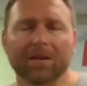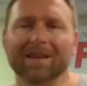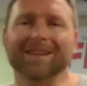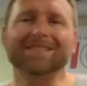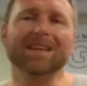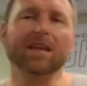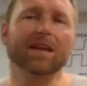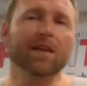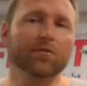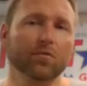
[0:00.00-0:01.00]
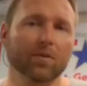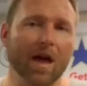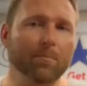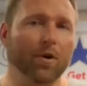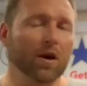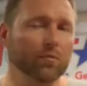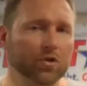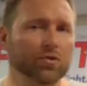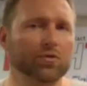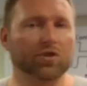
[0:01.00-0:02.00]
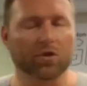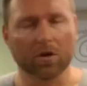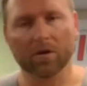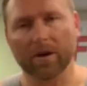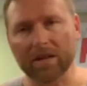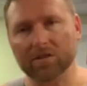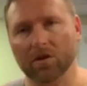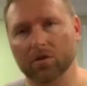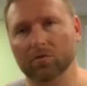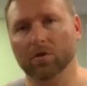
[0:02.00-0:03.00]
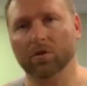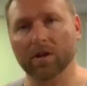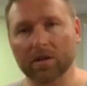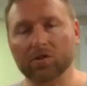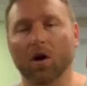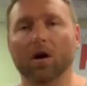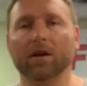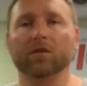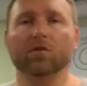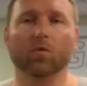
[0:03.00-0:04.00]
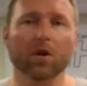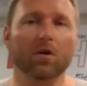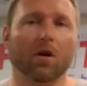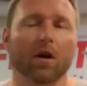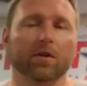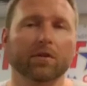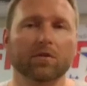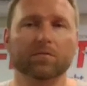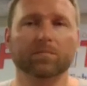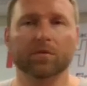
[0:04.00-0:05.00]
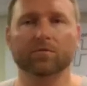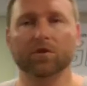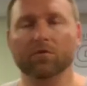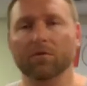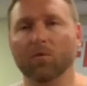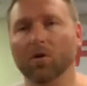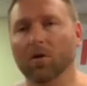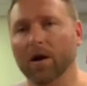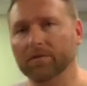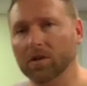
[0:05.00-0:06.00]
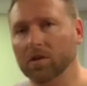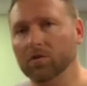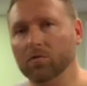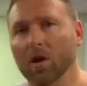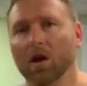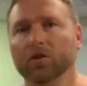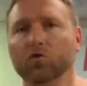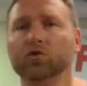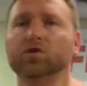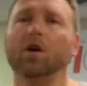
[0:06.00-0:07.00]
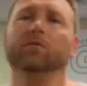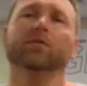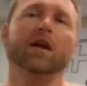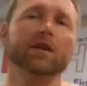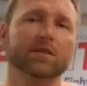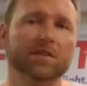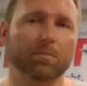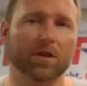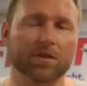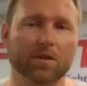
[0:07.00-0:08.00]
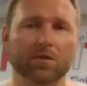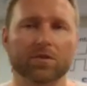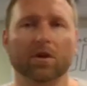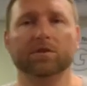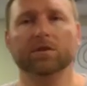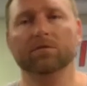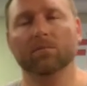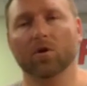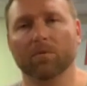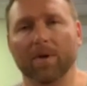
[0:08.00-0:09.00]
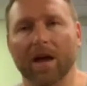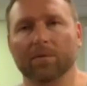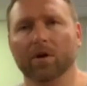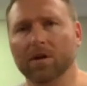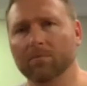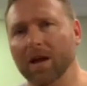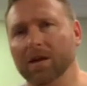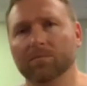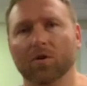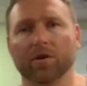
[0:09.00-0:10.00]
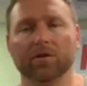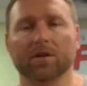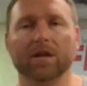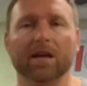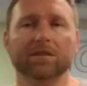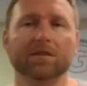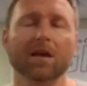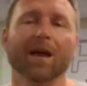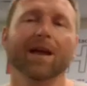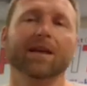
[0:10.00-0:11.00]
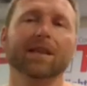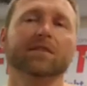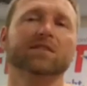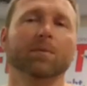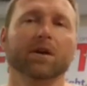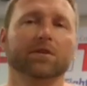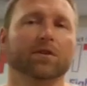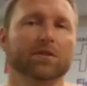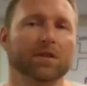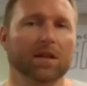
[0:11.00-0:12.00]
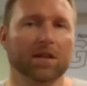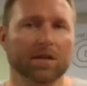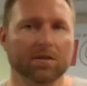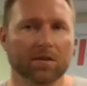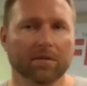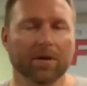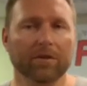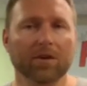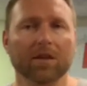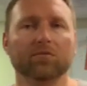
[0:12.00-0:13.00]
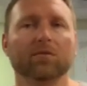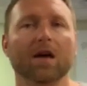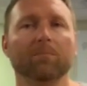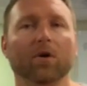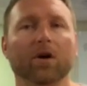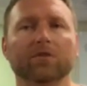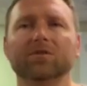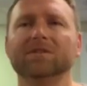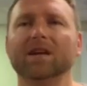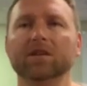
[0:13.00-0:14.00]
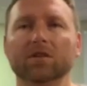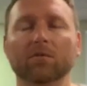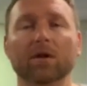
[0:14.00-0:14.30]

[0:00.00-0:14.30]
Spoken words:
Now, let's say you get through that part, which you should, all right? So you learn it, it's hard, and you work harder, and you do it more often, and you start running sprints, and you start doing more bag work and making more of your classes, and now the sparring starts to get easier, right? You get through that part, and you decide, you know what?